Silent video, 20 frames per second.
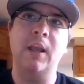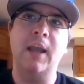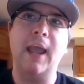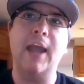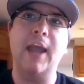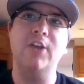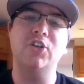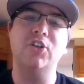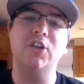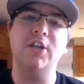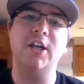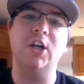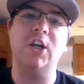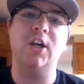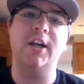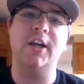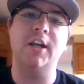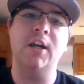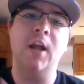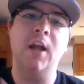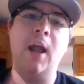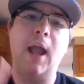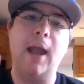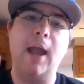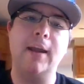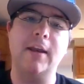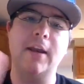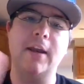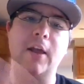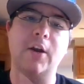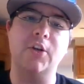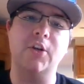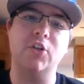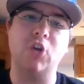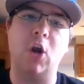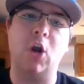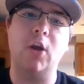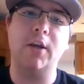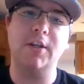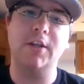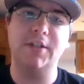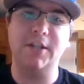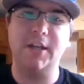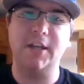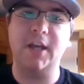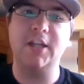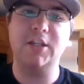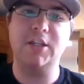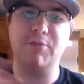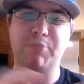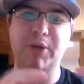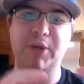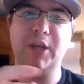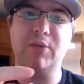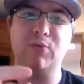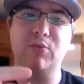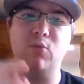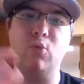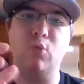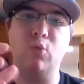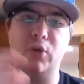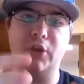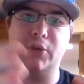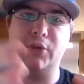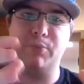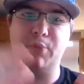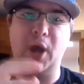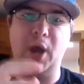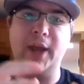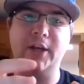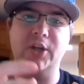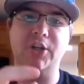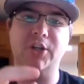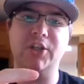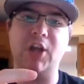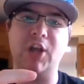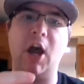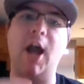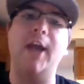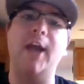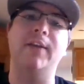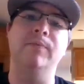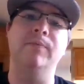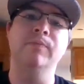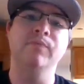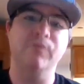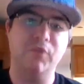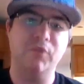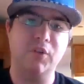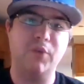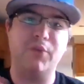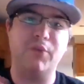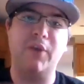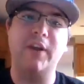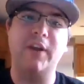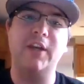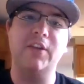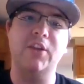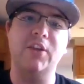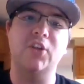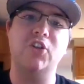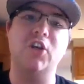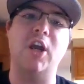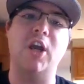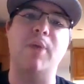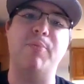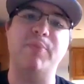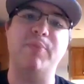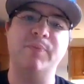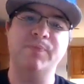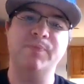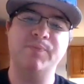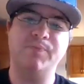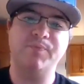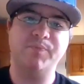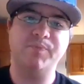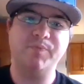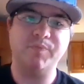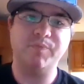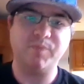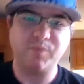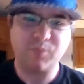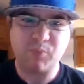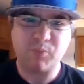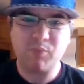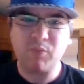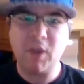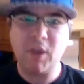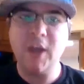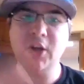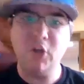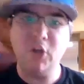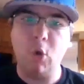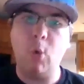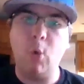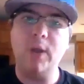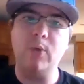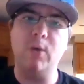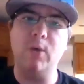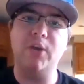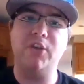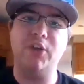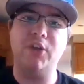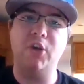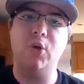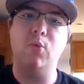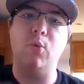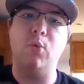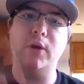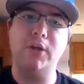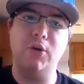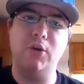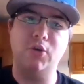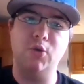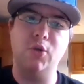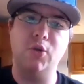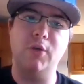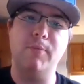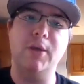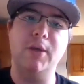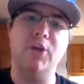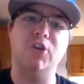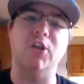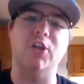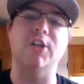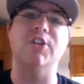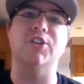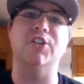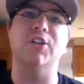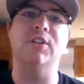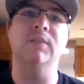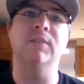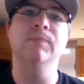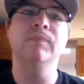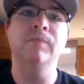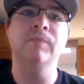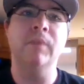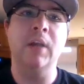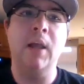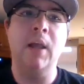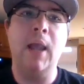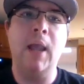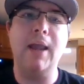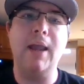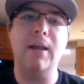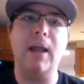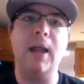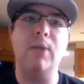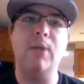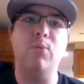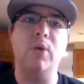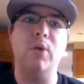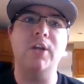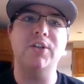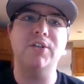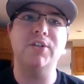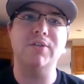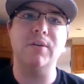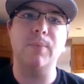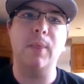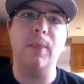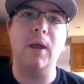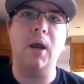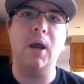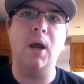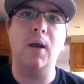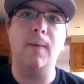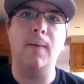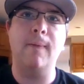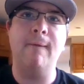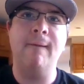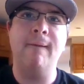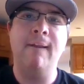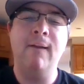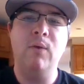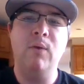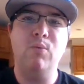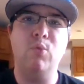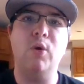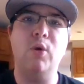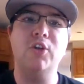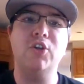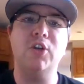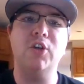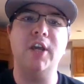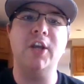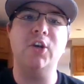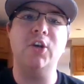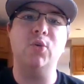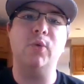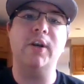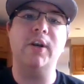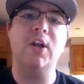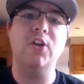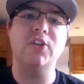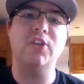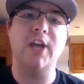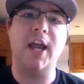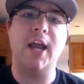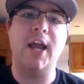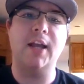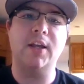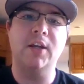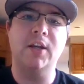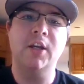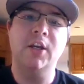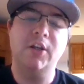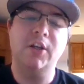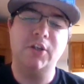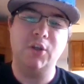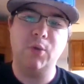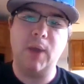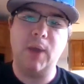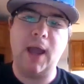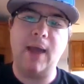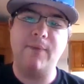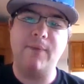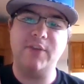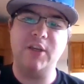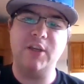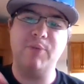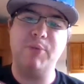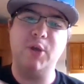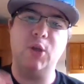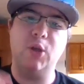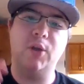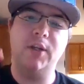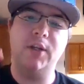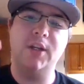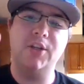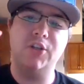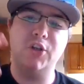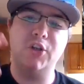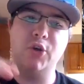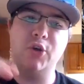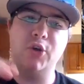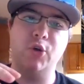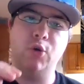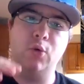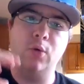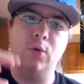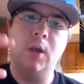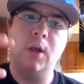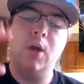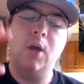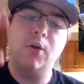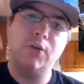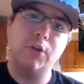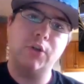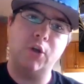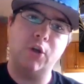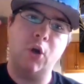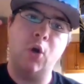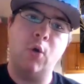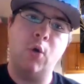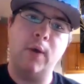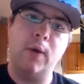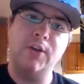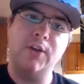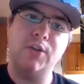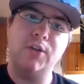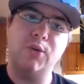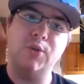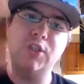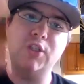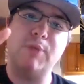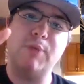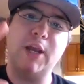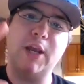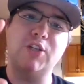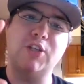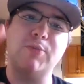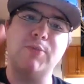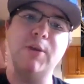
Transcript: engineering, and another strong is against being by your side, defending the ship, and going with you when you do the missions. And once you get your Railjack, you have the ability to go and do space